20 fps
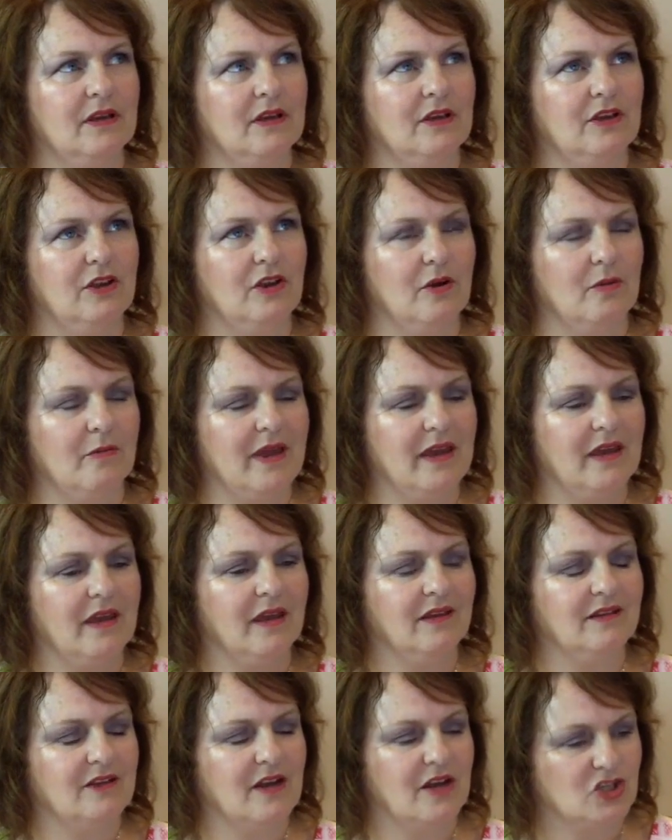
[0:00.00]

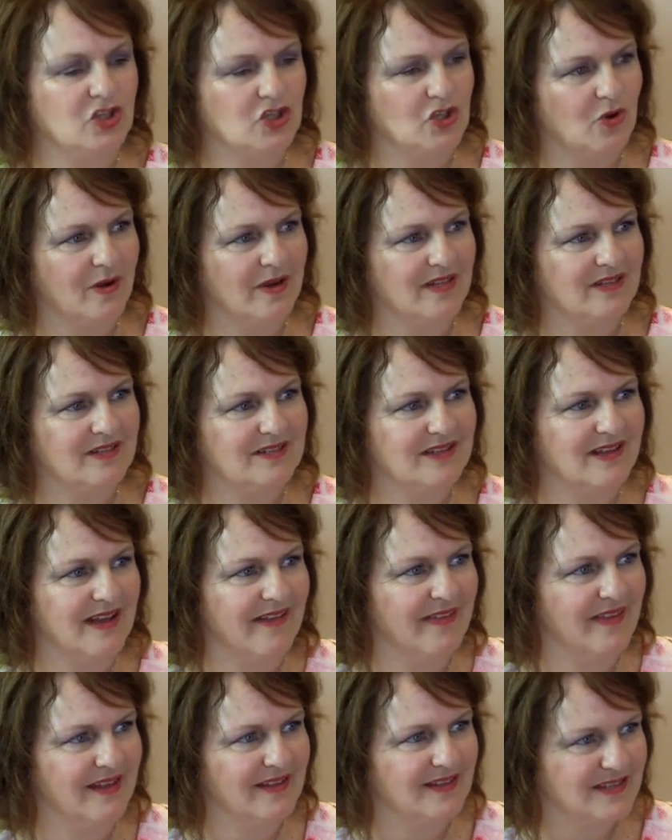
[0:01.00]
making a choice
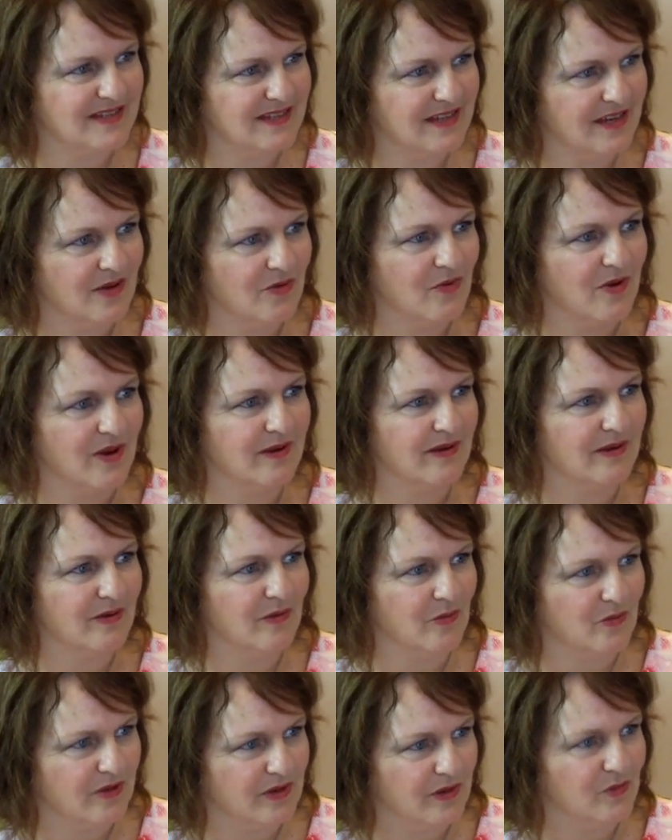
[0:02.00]
and then seeing
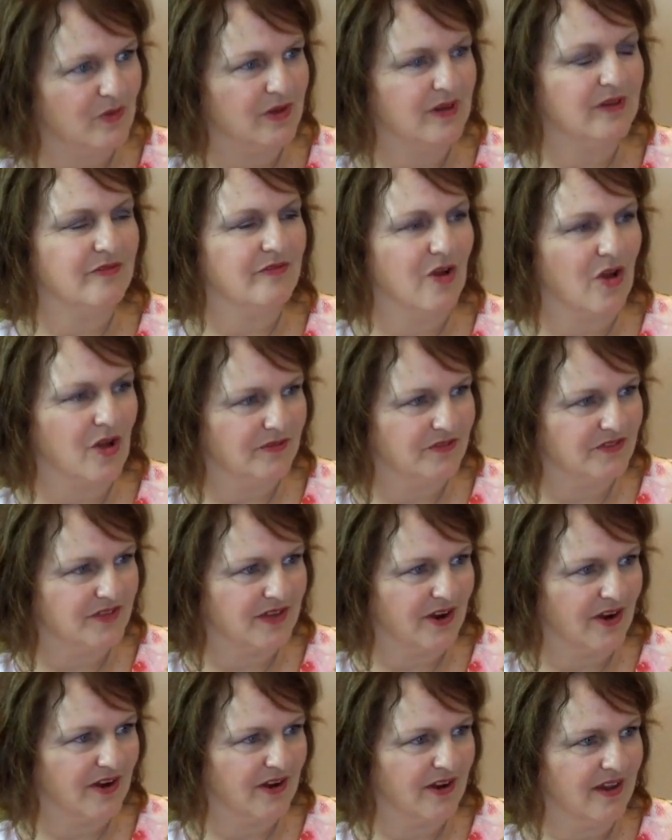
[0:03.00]
what evolves
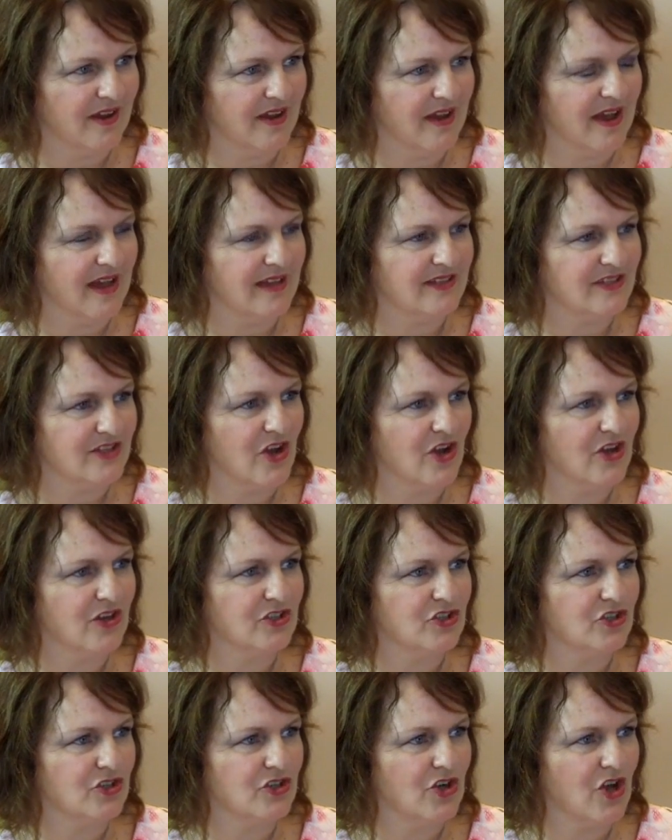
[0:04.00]
there, as long
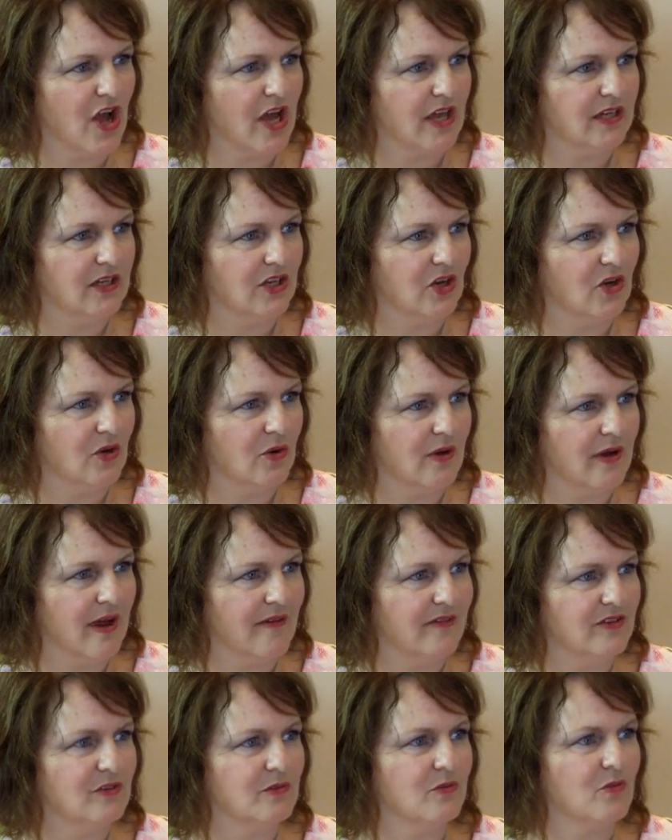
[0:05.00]
as you're not,
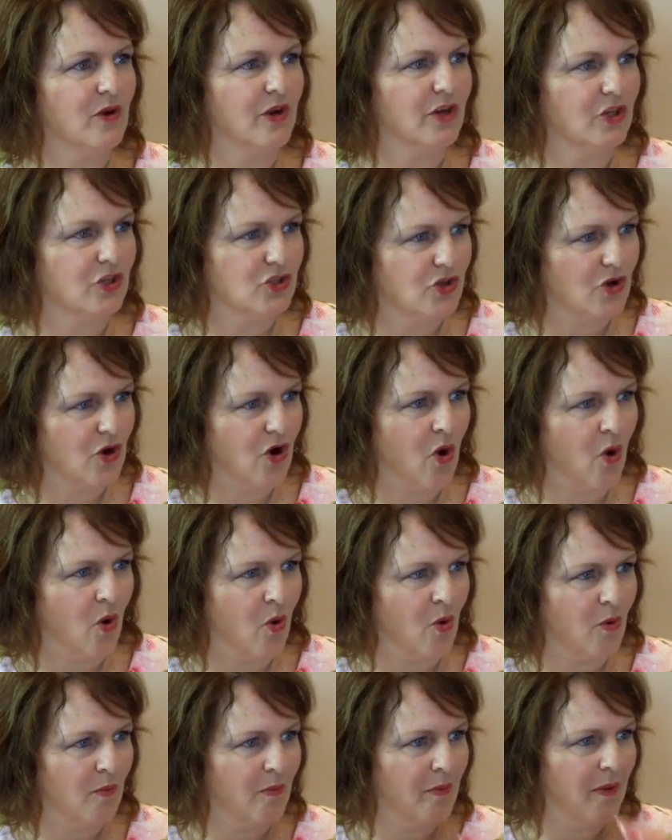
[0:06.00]
having to mortgage your
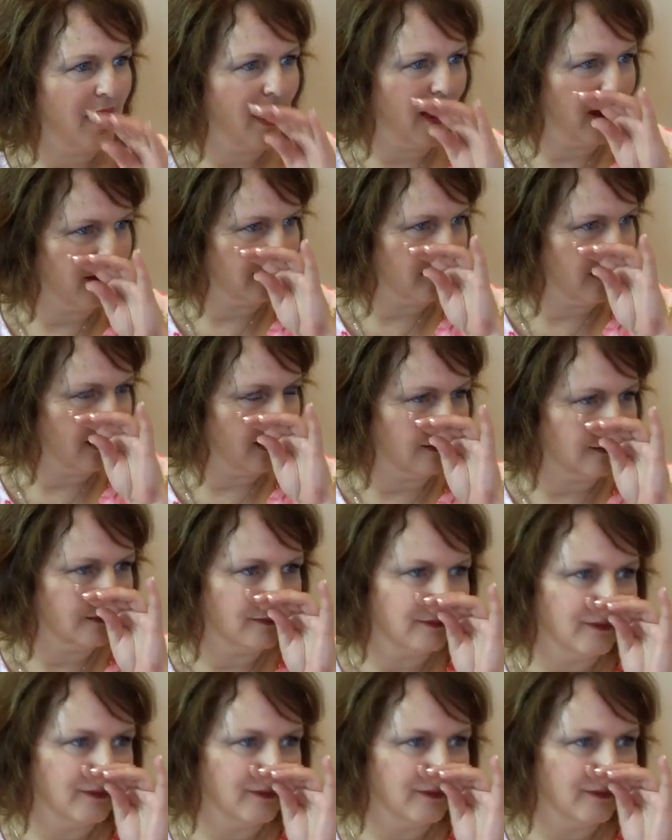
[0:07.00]
home and